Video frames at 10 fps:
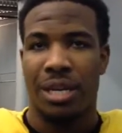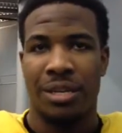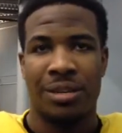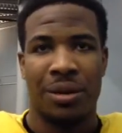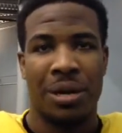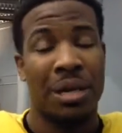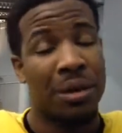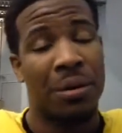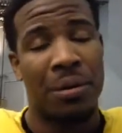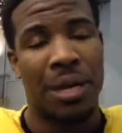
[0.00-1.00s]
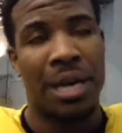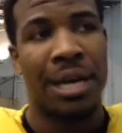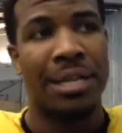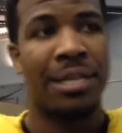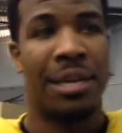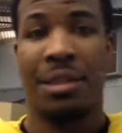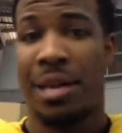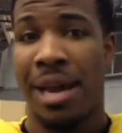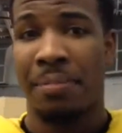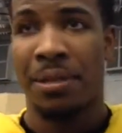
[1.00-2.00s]
you know, other older guys, other
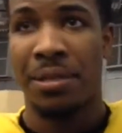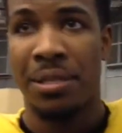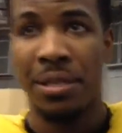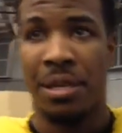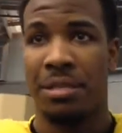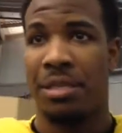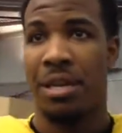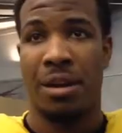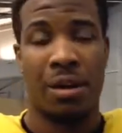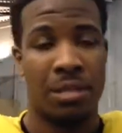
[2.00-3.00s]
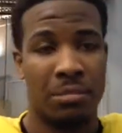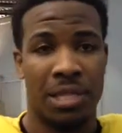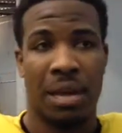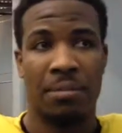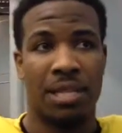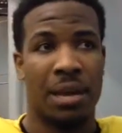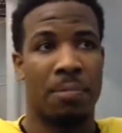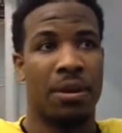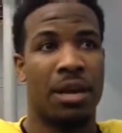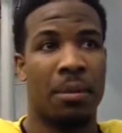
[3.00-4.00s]
captains, has done an awesome job
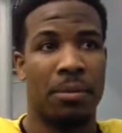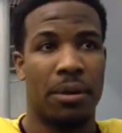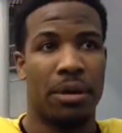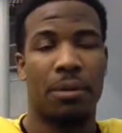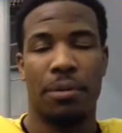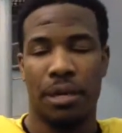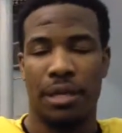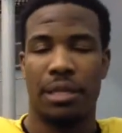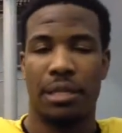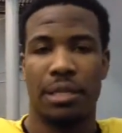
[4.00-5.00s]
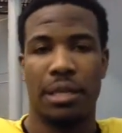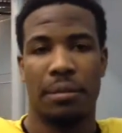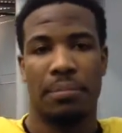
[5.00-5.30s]
stepping up and helping to lead the team.